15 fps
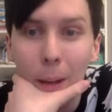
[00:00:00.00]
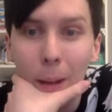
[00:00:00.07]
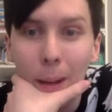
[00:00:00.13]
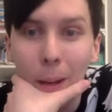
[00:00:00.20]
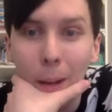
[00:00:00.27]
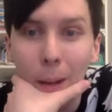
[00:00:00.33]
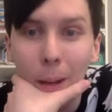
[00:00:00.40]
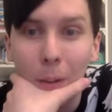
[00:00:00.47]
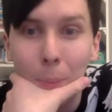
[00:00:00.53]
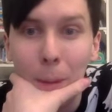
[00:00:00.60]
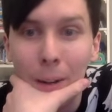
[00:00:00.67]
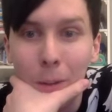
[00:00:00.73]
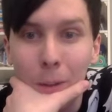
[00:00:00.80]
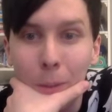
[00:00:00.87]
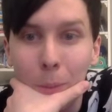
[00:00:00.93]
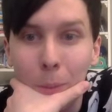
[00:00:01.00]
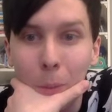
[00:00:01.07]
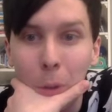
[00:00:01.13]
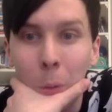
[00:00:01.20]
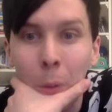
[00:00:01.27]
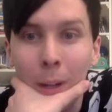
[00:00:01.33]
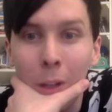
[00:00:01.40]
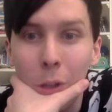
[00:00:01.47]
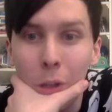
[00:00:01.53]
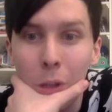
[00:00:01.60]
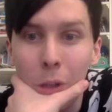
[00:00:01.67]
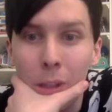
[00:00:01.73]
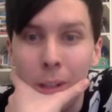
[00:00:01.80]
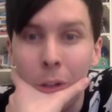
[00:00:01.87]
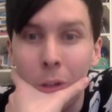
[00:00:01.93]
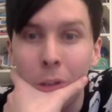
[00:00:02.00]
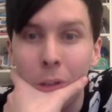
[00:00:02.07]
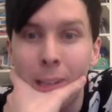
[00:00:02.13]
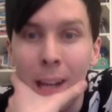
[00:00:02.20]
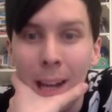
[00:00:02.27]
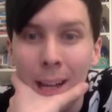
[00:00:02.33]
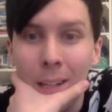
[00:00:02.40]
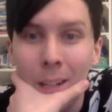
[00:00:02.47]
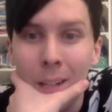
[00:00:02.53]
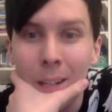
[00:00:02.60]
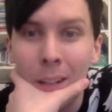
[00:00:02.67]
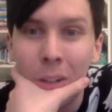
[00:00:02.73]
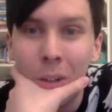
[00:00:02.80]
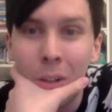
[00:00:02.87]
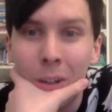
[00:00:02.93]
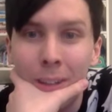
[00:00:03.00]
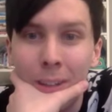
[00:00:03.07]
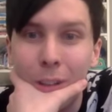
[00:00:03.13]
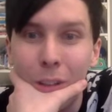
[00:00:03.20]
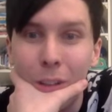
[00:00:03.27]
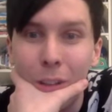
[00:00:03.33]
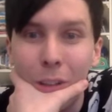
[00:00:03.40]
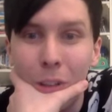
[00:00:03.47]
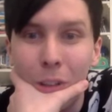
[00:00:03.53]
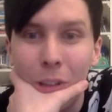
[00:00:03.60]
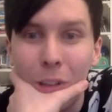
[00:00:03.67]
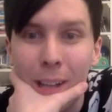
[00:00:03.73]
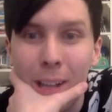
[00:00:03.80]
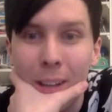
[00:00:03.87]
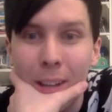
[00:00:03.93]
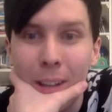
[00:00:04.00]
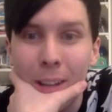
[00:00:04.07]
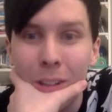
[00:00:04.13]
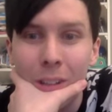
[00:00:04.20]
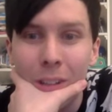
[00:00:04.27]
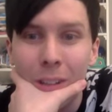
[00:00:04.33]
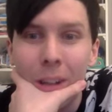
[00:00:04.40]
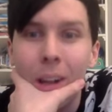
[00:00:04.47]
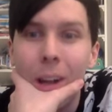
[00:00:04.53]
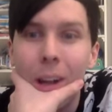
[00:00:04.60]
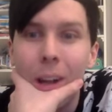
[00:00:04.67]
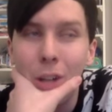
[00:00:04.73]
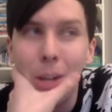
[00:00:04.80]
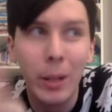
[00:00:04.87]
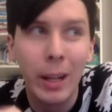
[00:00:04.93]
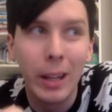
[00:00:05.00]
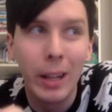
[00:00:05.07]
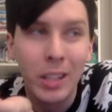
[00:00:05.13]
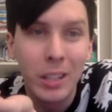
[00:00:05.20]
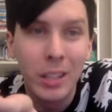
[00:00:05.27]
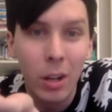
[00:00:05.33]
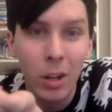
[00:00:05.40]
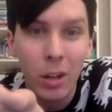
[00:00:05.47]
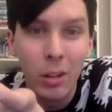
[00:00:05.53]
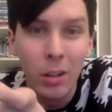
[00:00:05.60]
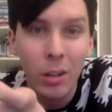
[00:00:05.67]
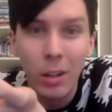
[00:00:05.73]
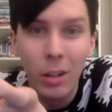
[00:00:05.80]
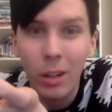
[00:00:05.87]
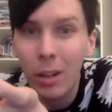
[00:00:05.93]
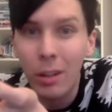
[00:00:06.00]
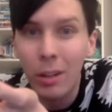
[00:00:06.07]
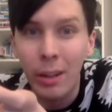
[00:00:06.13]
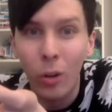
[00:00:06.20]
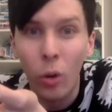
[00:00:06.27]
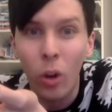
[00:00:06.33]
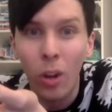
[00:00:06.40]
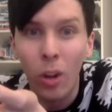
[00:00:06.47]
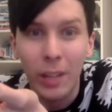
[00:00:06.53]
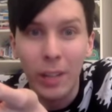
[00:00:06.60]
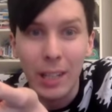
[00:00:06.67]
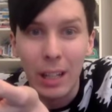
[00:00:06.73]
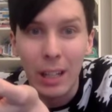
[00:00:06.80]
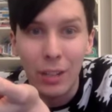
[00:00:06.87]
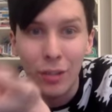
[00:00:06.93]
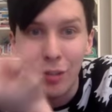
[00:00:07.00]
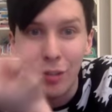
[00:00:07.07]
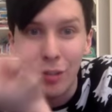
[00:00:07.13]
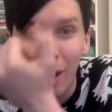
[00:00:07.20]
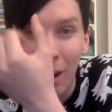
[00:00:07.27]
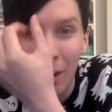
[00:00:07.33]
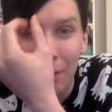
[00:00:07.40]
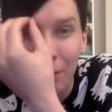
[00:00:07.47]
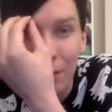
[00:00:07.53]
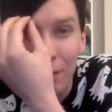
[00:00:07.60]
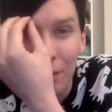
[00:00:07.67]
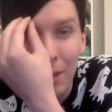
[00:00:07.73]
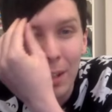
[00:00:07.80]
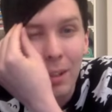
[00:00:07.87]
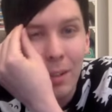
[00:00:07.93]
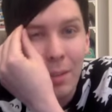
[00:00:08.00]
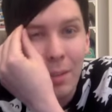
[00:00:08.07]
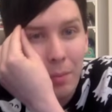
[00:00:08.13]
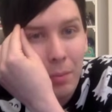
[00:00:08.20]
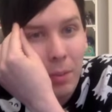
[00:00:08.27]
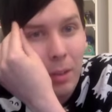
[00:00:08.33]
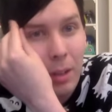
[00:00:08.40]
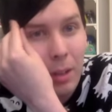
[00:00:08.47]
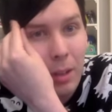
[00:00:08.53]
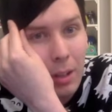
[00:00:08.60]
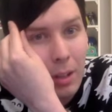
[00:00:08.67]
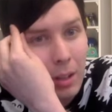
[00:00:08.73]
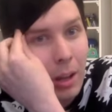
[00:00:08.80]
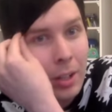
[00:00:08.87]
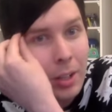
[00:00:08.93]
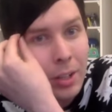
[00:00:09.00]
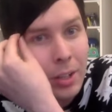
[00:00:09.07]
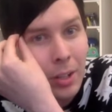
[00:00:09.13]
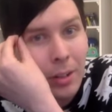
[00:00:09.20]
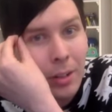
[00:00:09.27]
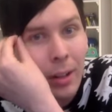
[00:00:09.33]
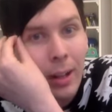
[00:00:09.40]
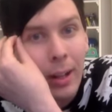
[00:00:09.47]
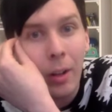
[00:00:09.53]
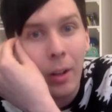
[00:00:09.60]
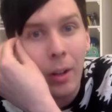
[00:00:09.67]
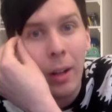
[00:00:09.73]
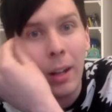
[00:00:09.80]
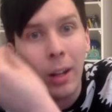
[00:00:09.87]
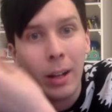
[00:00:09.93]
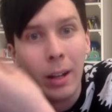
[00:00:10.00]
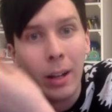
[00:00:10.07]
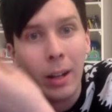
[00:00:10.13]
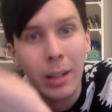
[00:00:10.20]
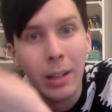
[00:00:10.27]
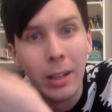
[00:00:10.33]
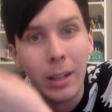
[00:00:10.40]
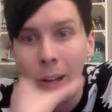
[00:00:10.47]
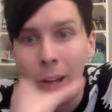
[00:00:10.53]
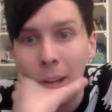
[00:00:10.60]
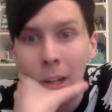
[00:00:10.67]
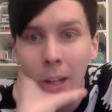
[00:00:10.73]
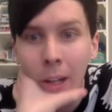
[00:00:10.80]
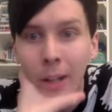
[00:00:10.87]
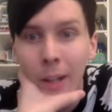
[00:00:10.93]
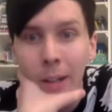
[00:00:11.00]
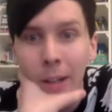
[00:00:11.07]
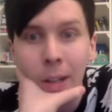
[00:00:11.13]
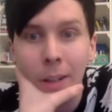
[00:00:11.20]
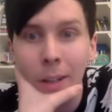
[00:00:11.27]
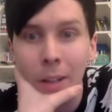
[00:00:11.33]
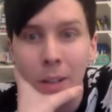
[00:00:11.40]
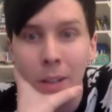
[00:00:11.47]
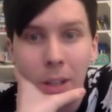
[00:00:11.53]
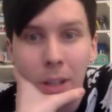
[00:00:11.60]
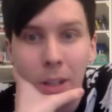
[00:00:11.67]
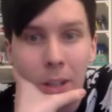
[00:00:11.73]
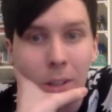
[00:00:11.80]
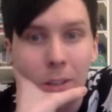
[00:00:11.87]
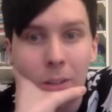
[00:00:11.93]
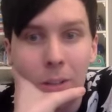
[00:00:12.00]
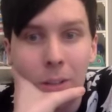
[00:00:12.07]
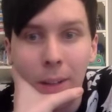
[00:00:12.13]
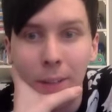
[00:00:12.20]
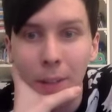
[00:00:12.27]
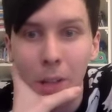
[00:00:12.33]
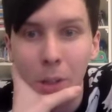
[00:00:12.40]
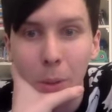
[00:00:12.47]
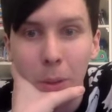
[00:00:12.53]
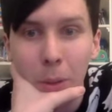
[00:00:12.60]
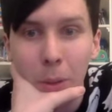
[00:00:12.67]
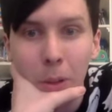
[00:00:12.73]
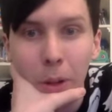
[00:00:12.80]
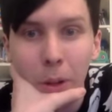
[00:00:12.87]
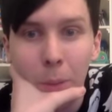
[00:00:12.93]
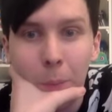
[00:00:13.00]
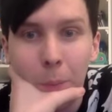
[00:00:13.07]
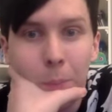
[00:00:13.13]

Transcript: it'll sprout some more. Rachel said it looks sad. I know, it does look sad, doesn't it? I tried putting it in the sun, then all of its leaves fell off. I just don't think it likes living here. I think I need to give it to a new home.